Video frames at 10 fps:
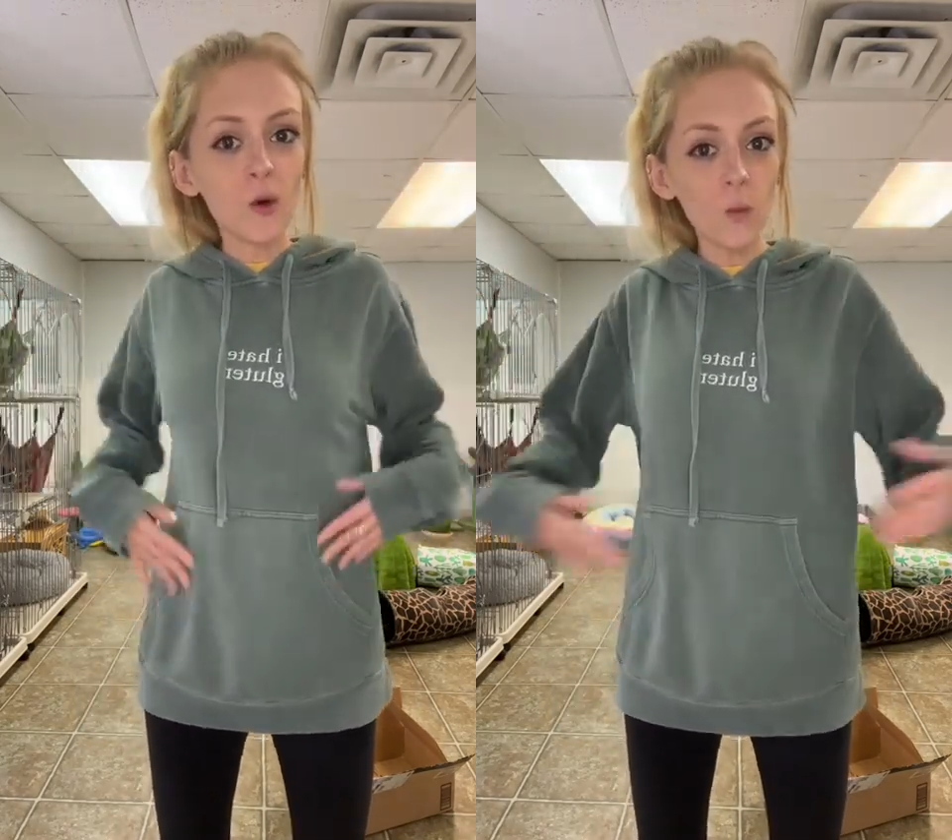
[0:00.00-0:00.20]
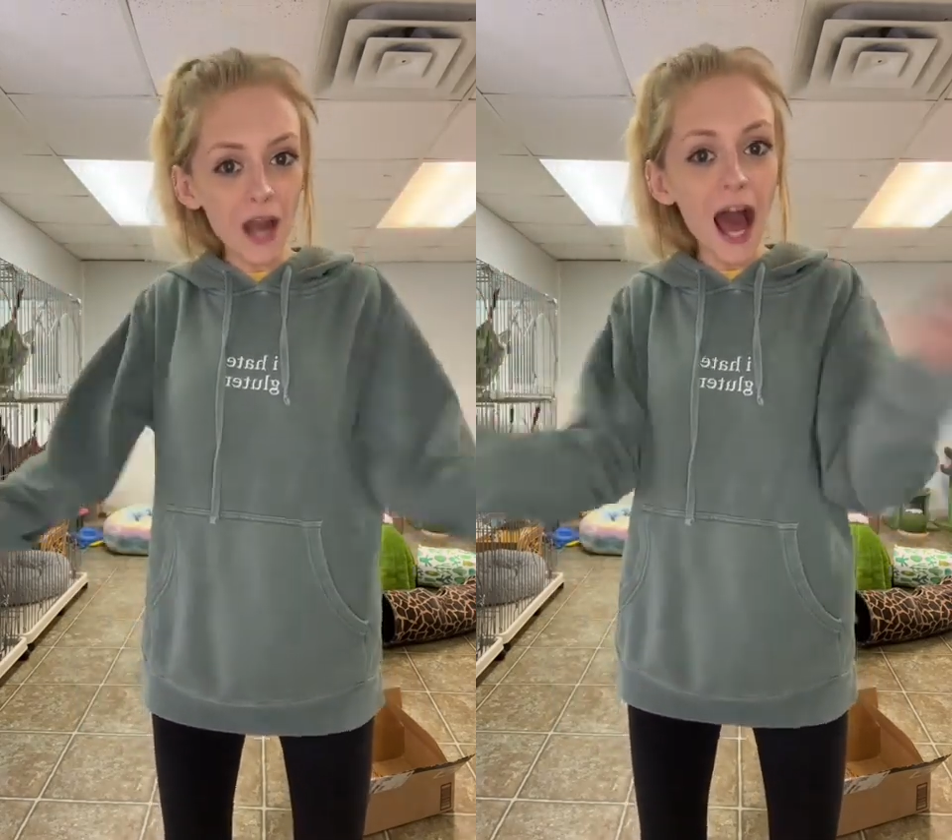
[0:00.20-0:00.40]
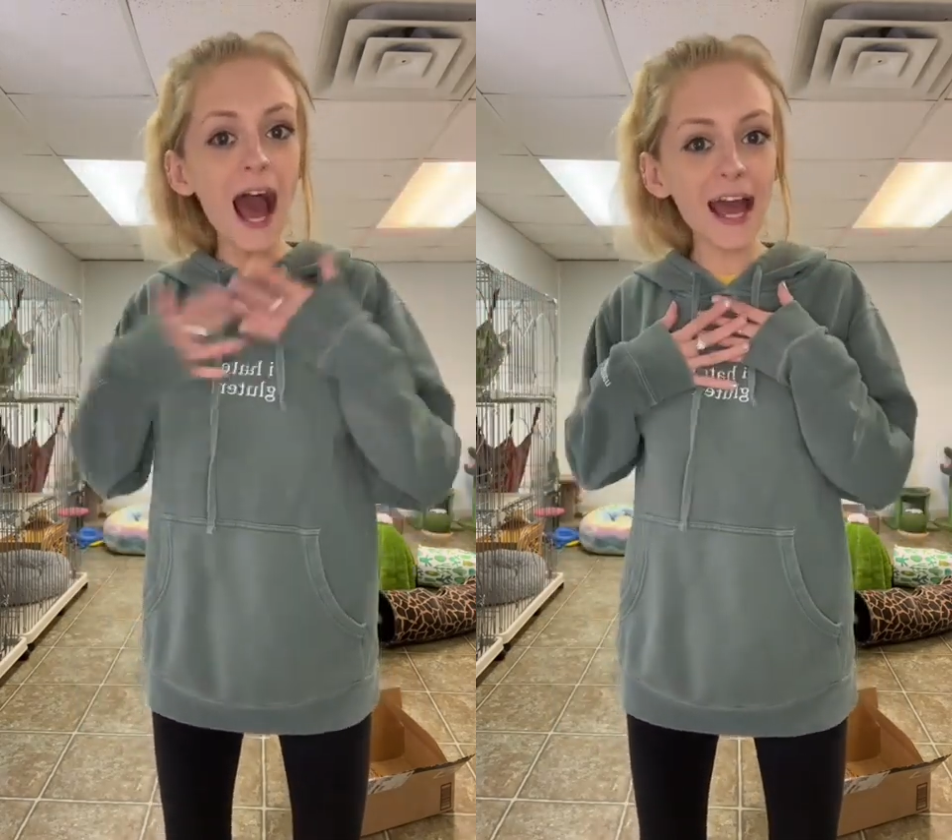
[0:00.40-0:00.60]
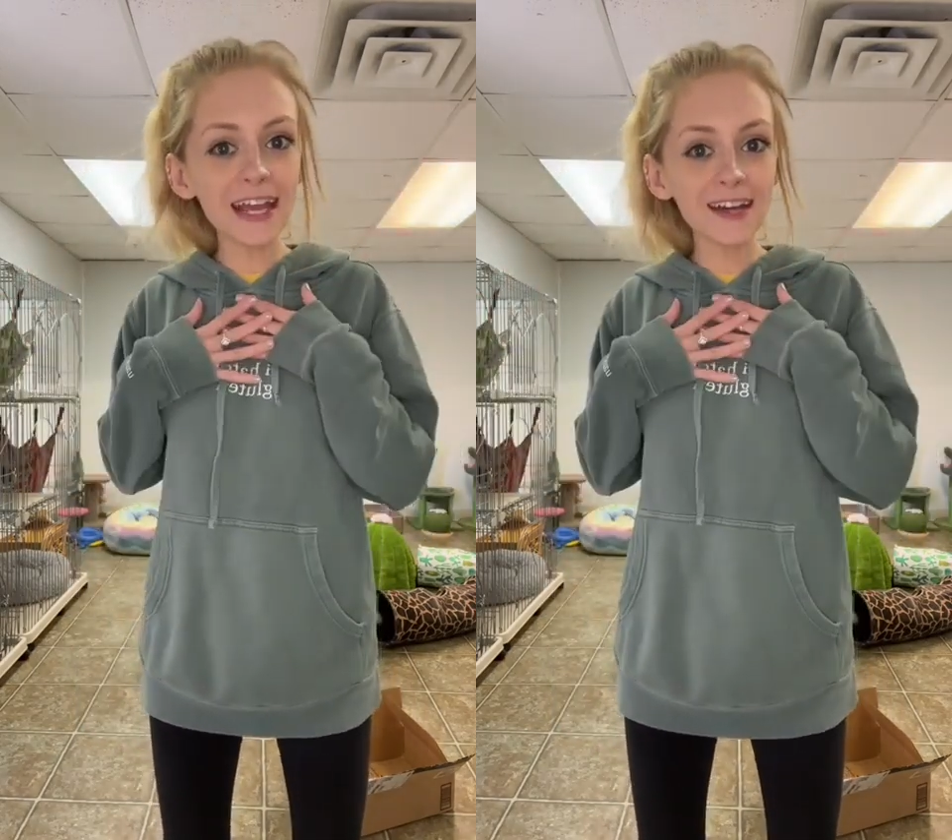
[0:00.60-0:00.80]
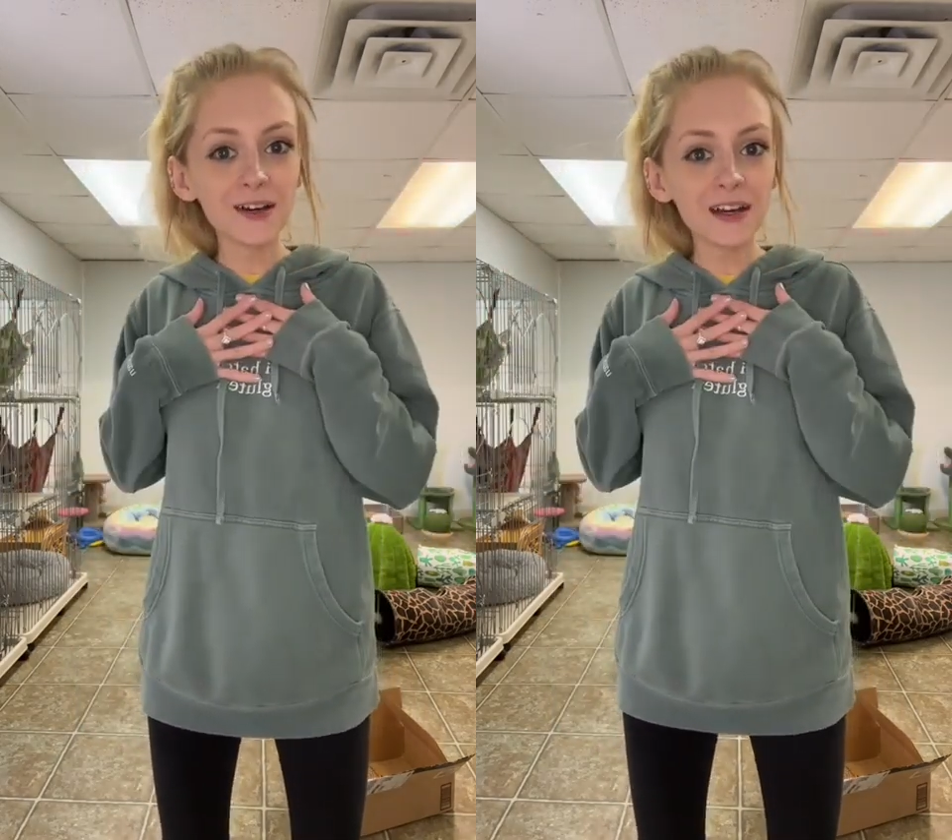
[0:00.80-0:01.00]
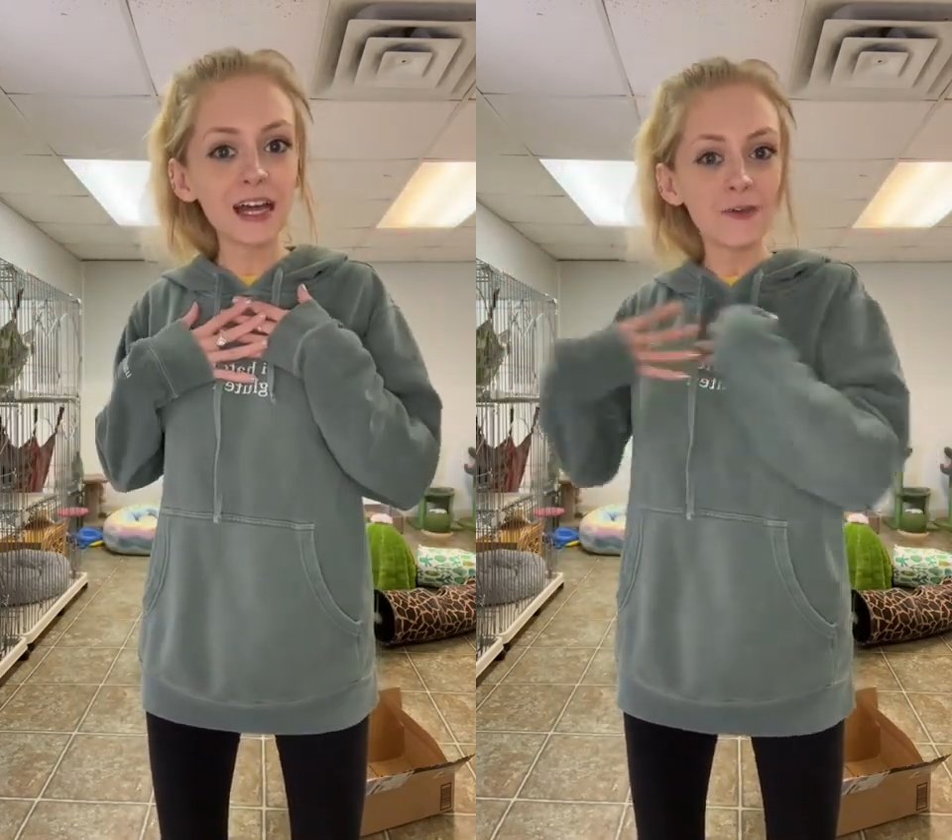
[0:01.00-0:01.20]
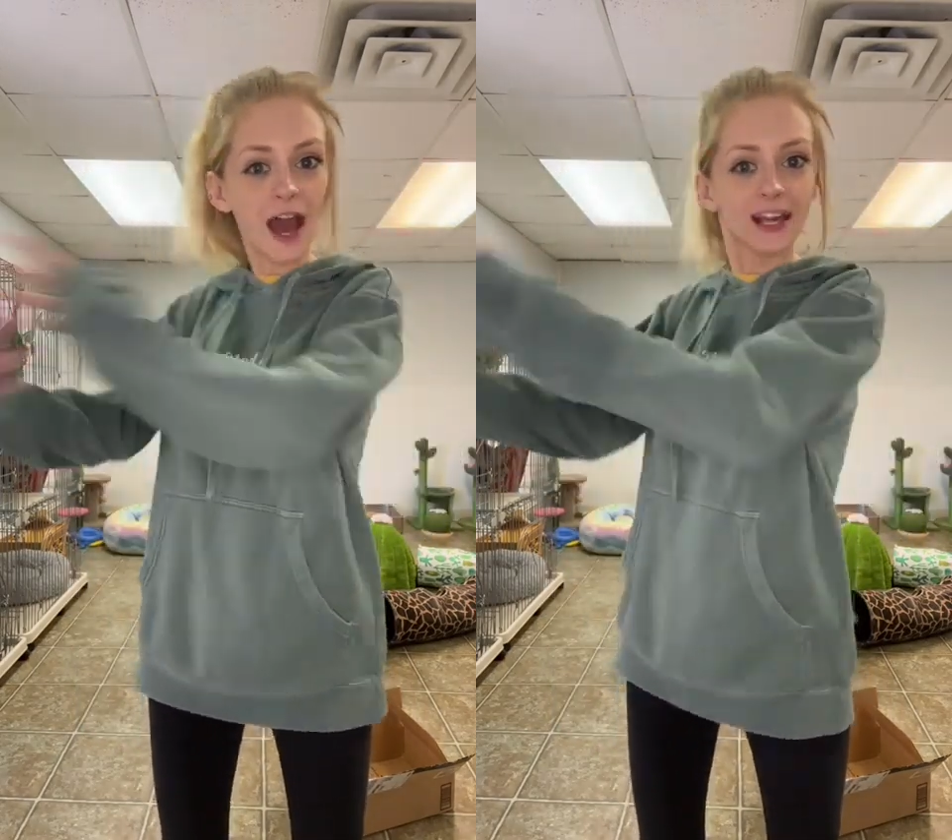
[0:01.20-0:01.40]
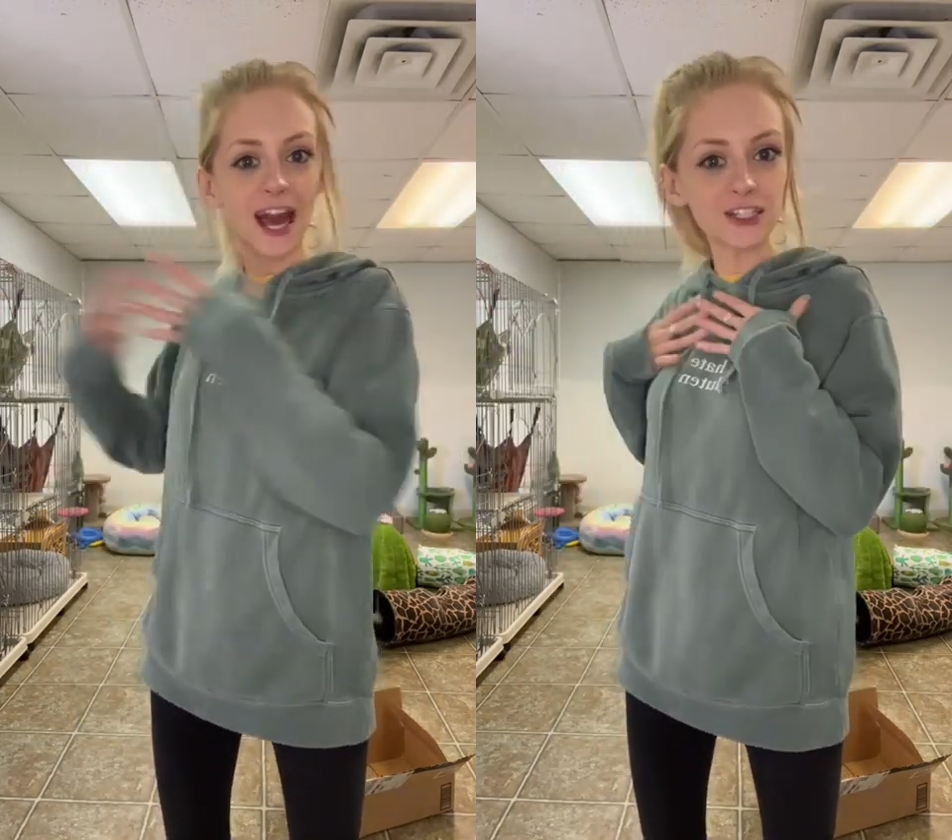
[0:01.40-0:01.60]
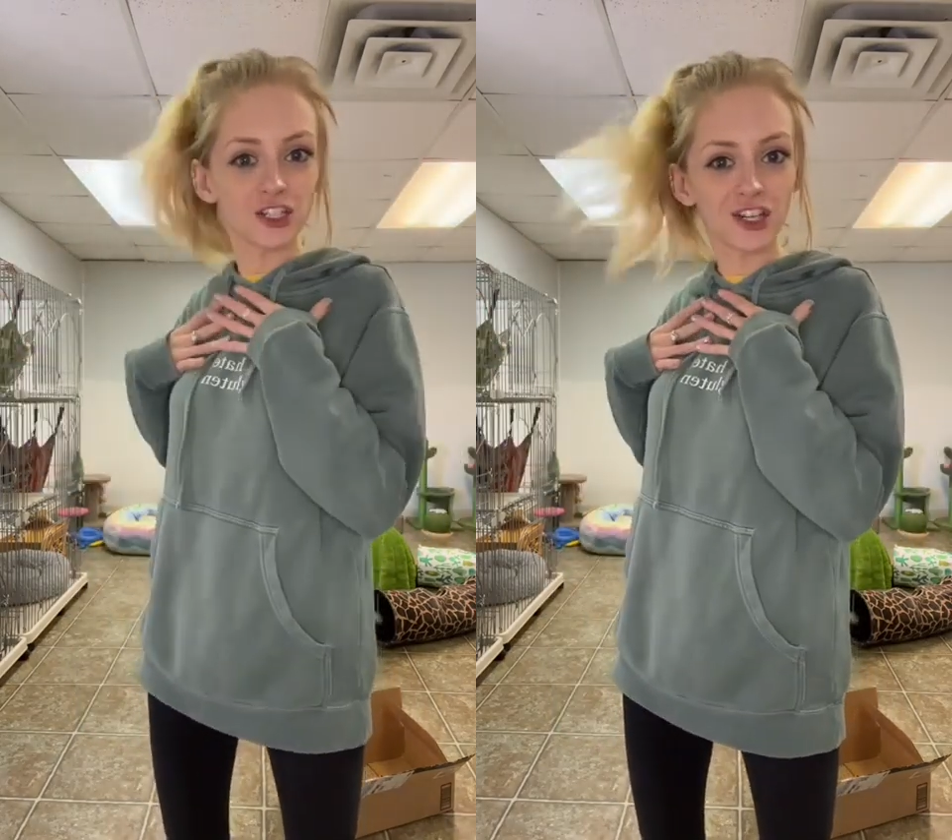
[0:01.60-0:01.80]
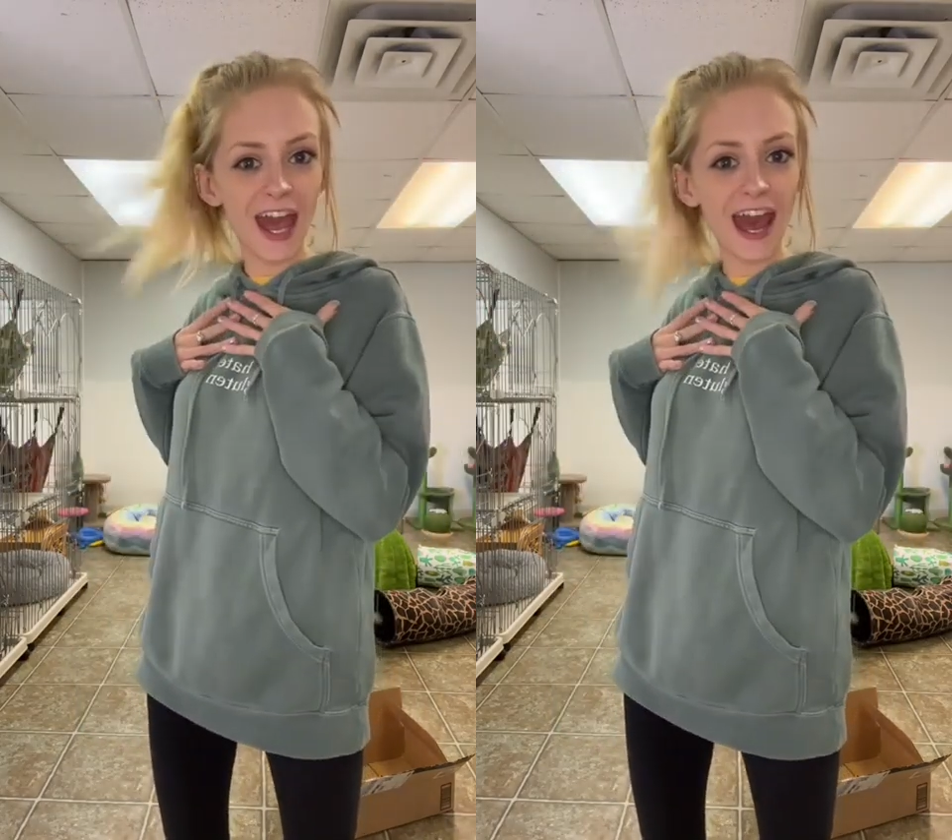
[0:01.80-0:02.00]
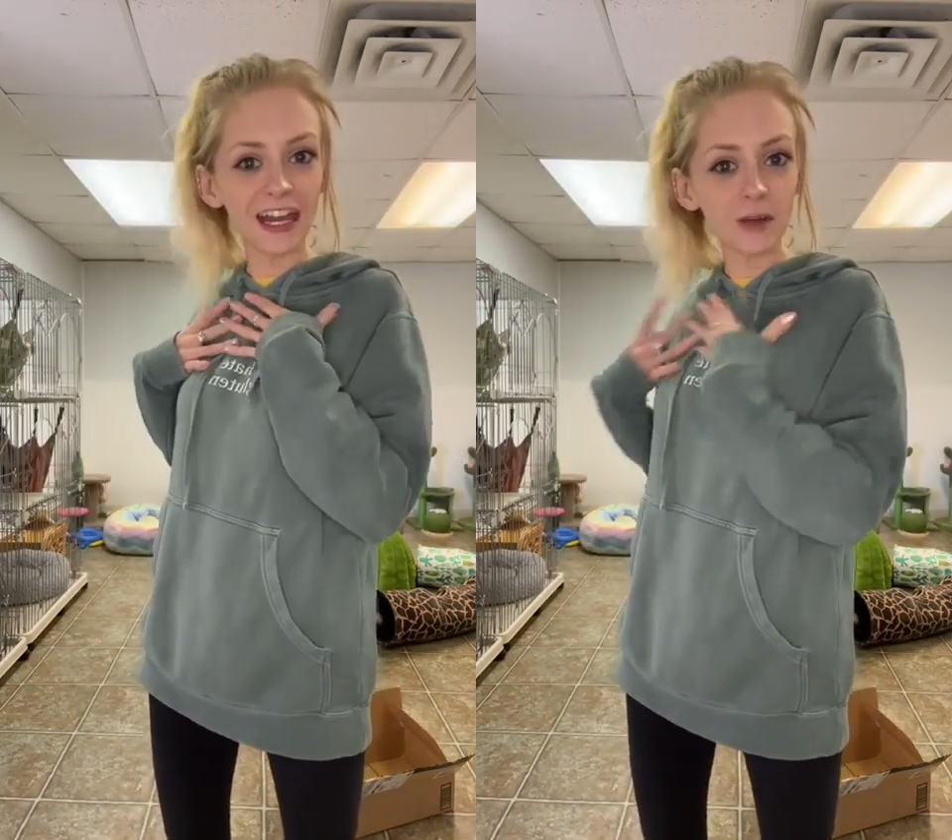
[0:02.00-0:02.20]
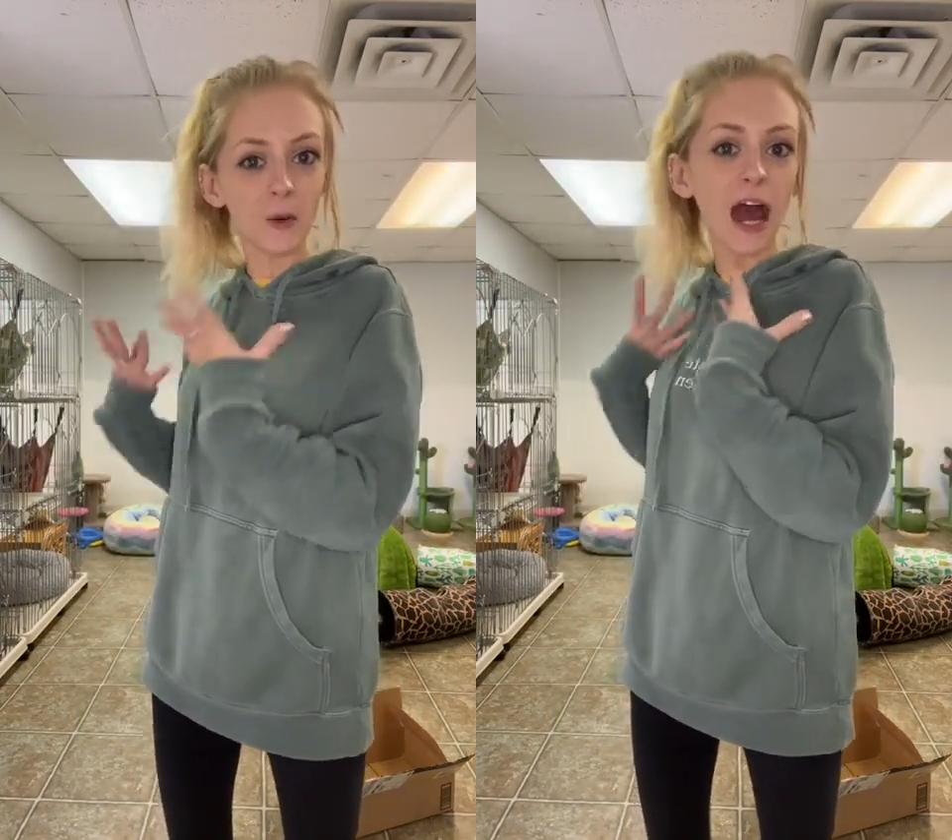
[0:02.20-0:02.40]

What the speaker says: if I got your cat in,